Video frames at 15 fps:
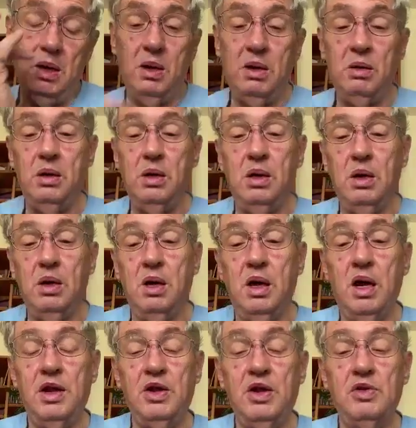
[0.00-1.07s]
on
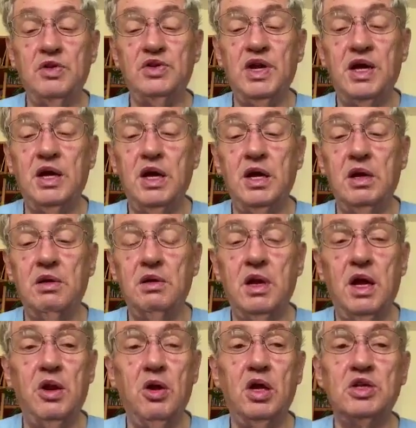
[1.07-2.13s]
using a
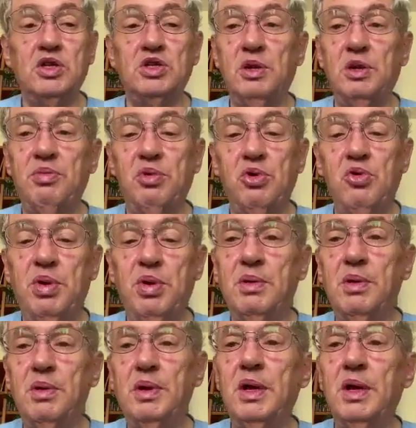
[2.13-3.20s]
non-slip loop
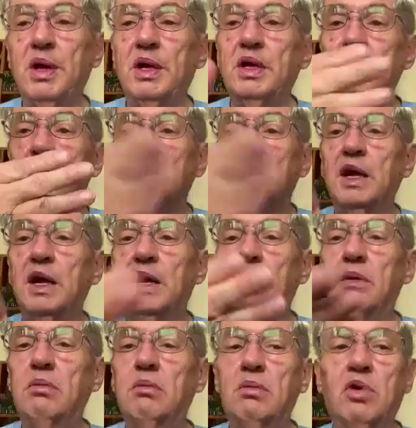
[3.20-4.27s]
to let
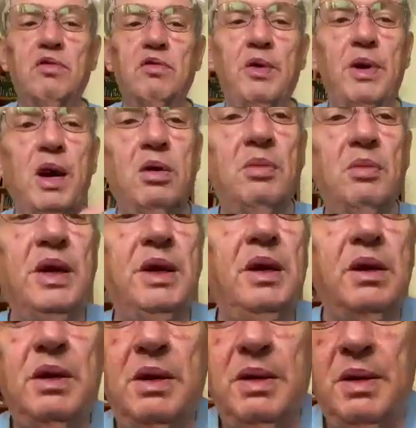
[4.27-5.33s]
it move around a
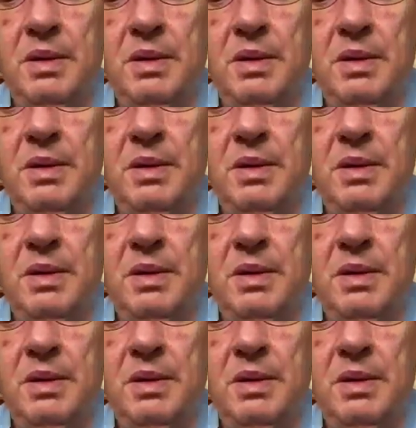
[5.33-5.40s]
bit.